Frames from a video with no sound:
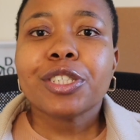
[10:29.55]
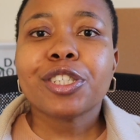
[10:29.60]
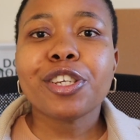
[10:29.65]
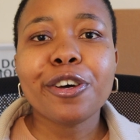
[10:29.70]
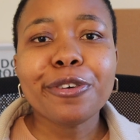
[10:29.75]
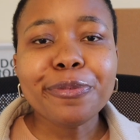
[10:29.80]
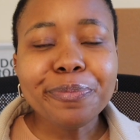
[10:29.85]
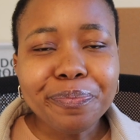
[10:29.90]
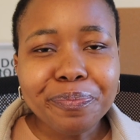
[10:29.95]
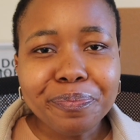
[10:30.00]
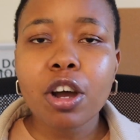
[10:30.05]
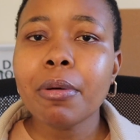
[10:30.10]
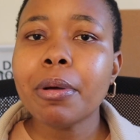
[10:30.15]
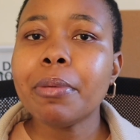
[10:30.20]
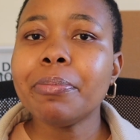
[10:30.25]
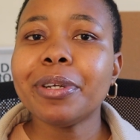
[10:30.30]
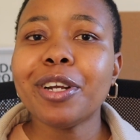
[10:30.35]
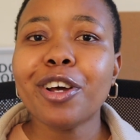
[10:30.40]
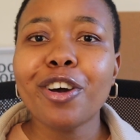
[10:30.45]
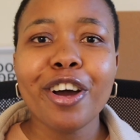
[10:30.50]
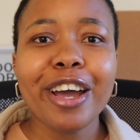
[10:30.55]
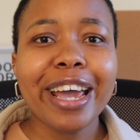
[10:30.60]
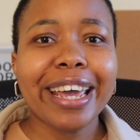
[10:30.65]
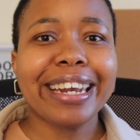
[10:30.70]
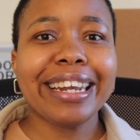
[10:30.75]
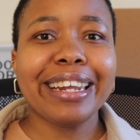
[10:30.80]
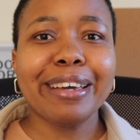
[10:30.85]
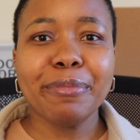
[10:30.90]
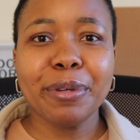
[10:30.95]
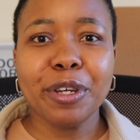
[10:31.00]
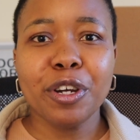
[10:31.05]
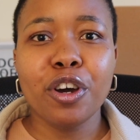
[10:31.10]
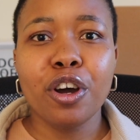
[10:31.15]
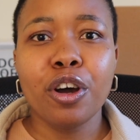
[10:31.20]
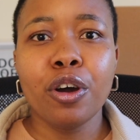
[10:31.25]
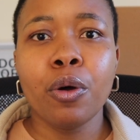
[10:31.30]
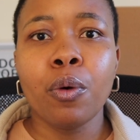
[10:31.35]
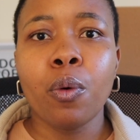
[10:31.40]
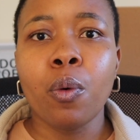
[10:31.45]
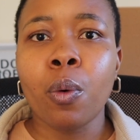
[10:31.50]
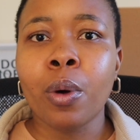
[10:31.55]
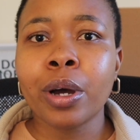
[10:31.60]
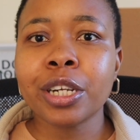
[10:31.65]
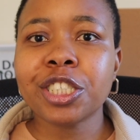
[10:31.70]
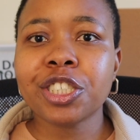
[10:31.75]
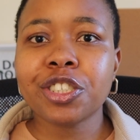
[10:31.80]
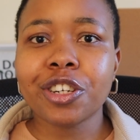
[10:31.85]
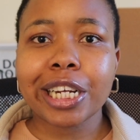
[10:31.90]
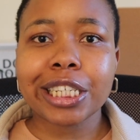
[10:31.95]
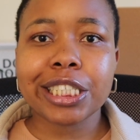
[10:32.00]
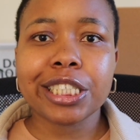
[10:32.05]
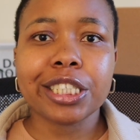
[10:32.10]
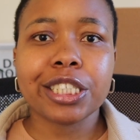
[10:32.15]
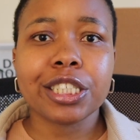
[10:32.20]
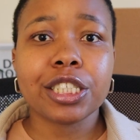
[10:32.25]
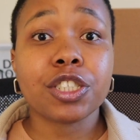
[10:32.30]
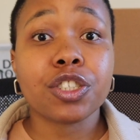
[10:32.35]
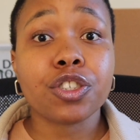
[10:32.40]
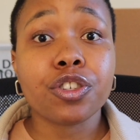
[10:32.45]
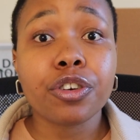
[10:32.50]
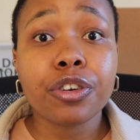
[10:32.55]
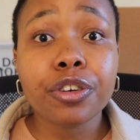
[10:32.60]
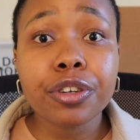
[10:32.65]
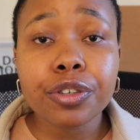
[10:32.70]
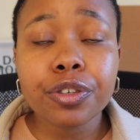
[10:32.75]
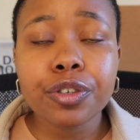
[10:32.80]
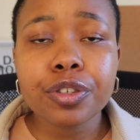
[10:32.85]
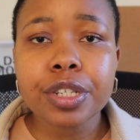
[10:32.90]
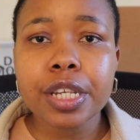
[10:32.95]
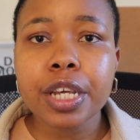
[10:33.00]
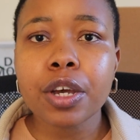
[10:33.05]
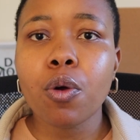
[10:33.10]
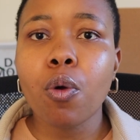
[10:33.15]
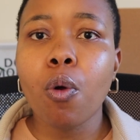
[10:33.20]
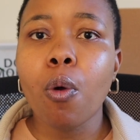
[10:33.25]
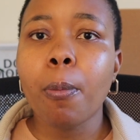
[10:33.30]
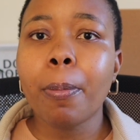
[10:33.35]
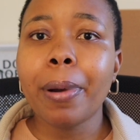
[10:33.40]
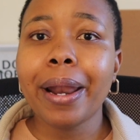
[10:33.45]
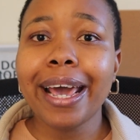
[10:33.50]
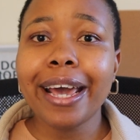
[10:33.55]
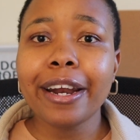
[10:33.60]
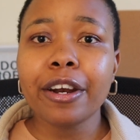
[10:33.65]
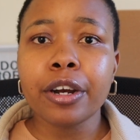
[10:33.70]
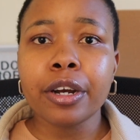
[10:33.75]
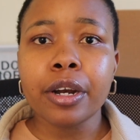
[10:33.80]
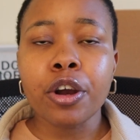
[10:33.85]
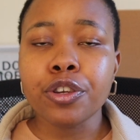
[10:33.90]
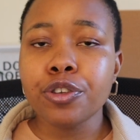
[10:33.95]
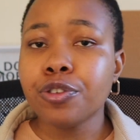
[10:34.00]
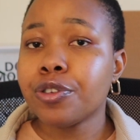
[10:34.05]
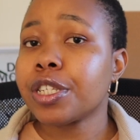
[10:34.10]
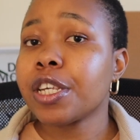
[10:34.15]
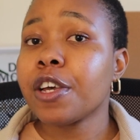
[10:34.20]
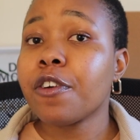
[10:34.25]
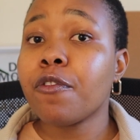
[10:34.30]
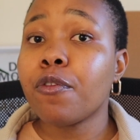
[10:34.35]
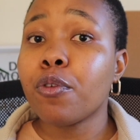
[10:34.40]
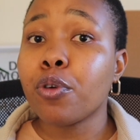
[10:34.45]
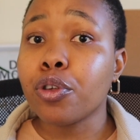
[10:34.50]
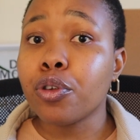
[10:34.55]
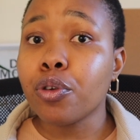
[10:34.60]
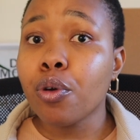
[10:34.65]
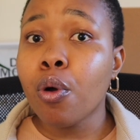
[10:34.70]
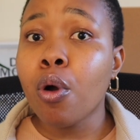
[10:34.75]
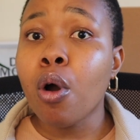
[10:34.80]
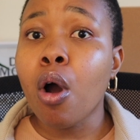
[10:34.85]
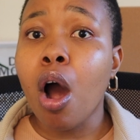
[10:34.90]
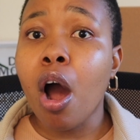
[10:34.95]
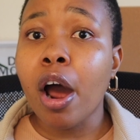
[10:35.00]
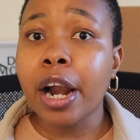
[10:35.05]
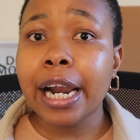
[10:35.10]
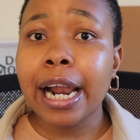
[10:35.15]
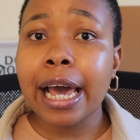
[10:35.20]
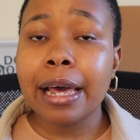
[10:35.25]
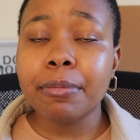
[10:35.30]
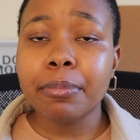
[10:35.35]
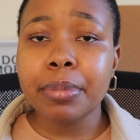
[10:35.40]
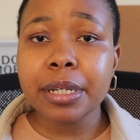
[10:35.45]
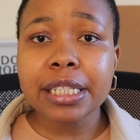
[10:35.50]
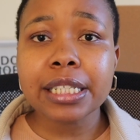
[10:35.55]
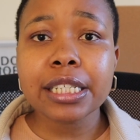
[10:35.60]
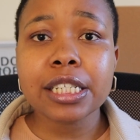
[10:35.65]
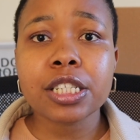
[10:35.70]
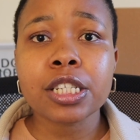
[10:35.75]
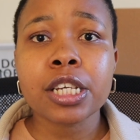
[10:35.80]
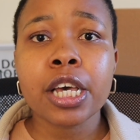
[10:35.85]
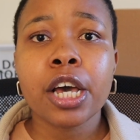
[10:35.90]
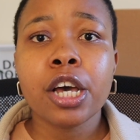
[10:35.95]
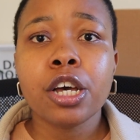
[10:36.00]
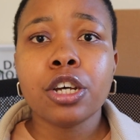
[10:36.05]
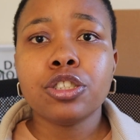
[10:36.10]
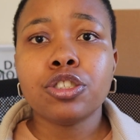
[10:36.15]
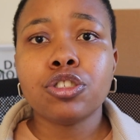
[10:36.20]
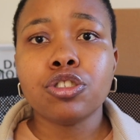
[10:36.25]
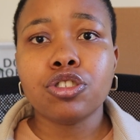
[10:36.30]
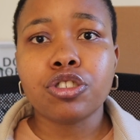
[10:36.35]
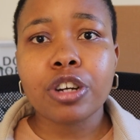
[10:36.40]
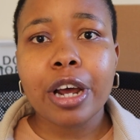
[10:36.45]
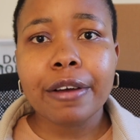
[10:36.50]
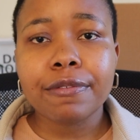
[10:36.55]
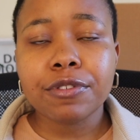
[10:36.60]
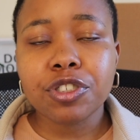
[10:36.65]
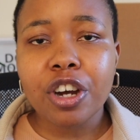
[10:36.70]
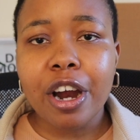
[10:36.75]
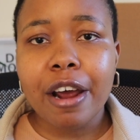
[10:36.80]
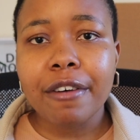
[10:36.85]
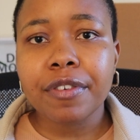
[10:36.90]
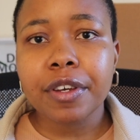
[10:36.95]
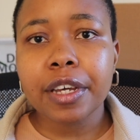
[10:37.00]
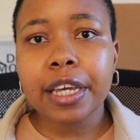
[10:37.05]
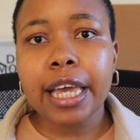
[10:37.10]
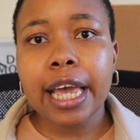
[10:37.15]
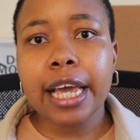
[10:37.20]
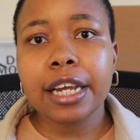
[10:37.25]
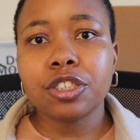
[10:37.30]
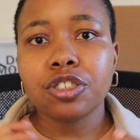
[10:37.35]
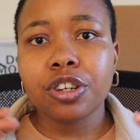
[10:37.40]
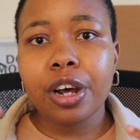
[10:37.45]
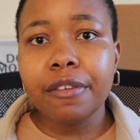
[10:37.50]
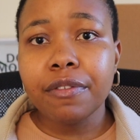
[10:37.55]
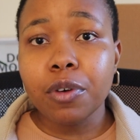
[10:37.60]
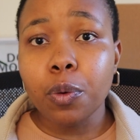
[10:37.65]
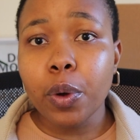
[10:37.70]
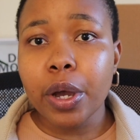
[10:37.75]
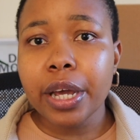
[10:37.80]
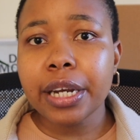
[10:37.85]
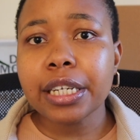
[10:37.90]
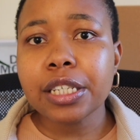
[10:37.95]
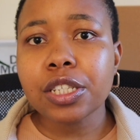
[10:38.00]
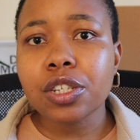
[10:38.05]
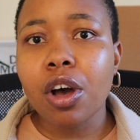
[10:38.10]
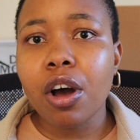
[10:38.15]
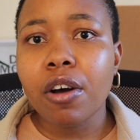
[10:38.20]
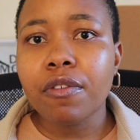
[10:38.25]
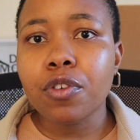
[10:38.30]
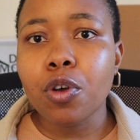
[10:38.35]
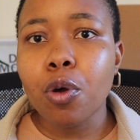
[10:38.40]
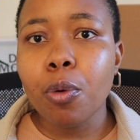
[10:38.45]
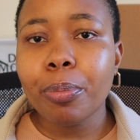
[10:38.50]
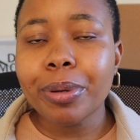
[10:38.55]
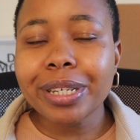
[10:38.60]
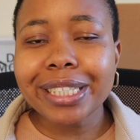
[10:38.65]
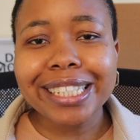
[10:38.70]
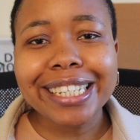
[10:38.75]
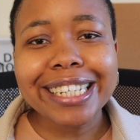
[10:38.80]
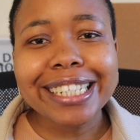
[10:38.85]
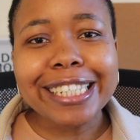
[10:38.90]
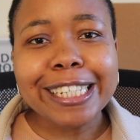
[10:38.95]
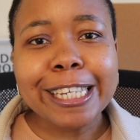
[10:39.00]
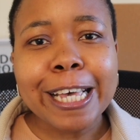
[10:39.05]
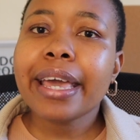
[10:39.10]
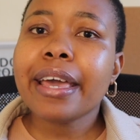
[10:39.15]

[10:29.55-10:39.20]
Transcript: So comment below and let me know what strategies you're using or plan on using for your online business to drive traffic and drive awareness of your business.